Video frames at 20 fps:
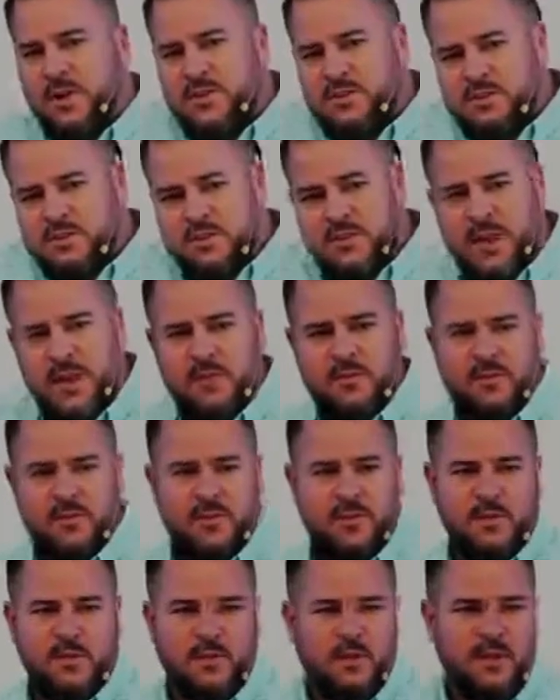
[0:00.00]
of heaven for
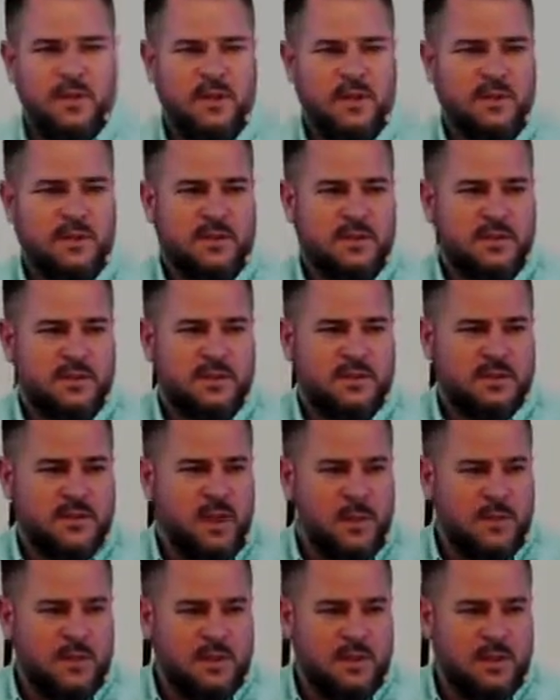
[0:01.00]
the, the
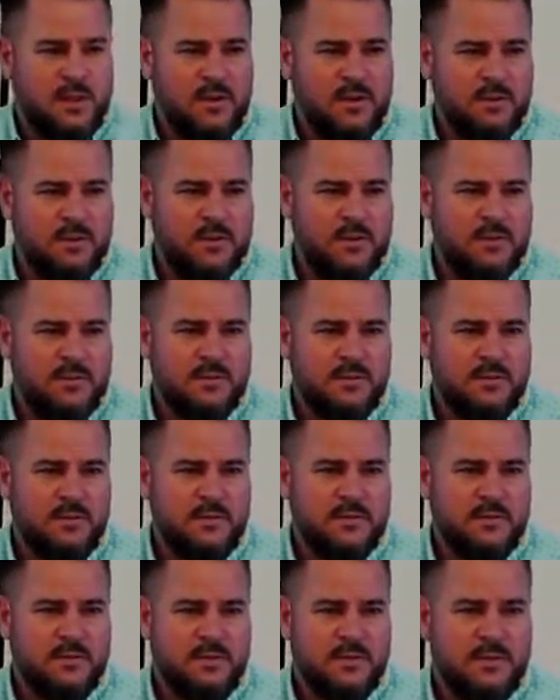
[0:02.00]
scum of the earth.
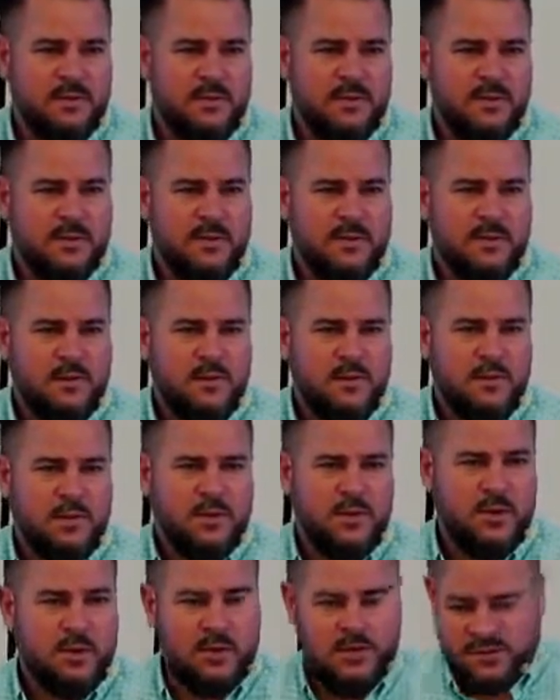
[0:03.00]
We're
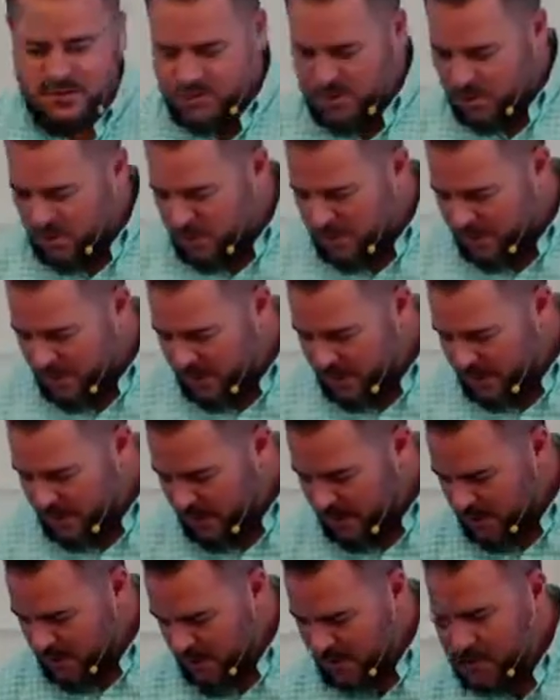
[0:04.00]
too consumed with our
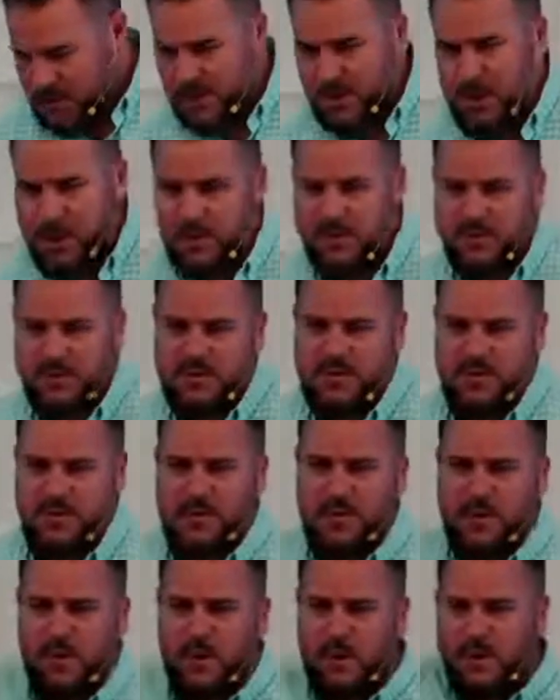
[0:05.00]
creature comforts than we
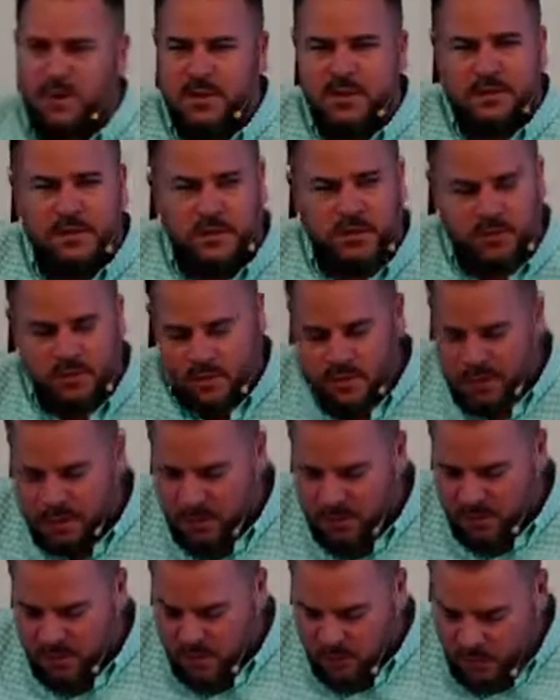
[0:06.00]
are with the eternal
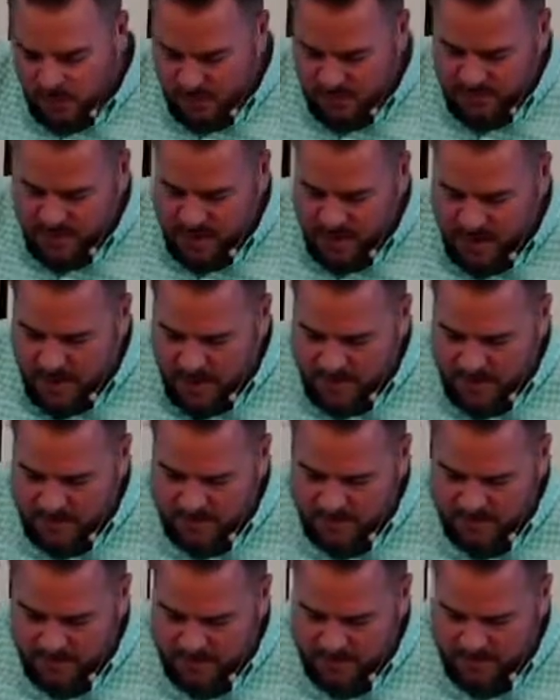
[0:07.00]
glory of God.
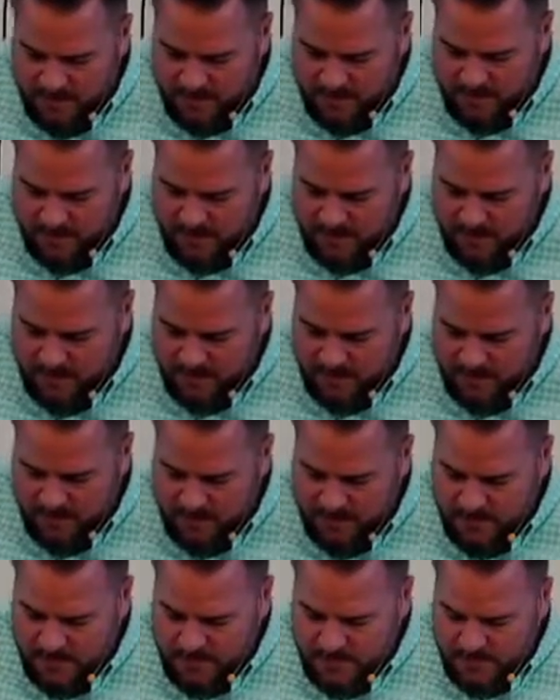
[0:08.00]

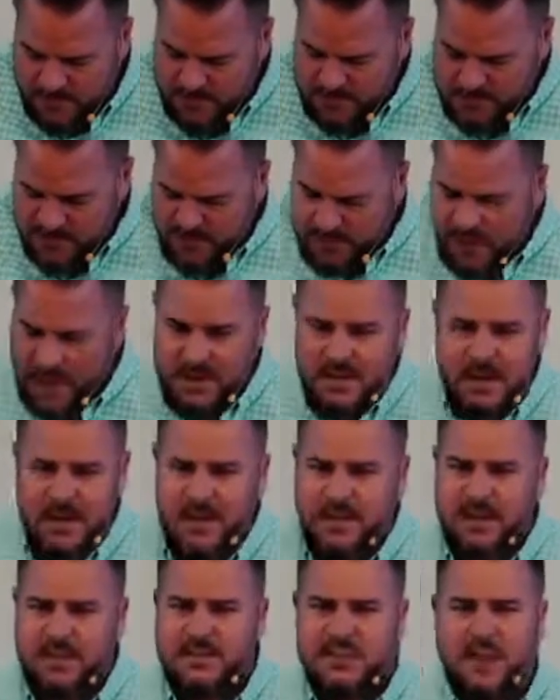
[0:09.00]
And so your
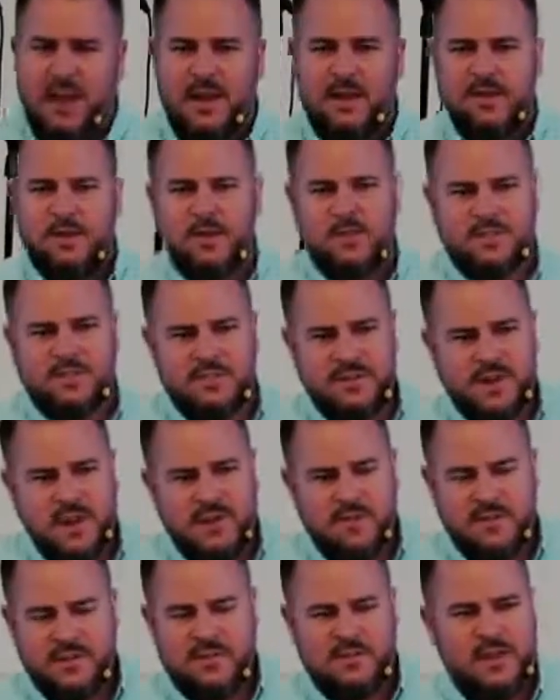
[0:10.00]
identity is not in your
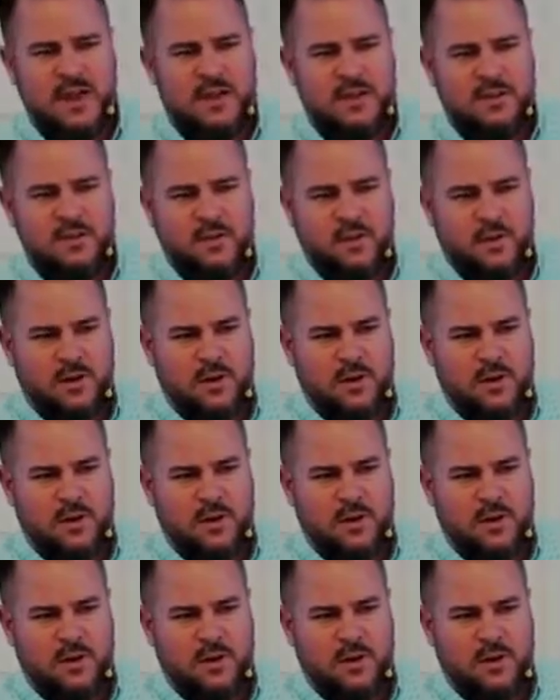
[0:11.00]
stuff, it's not in your,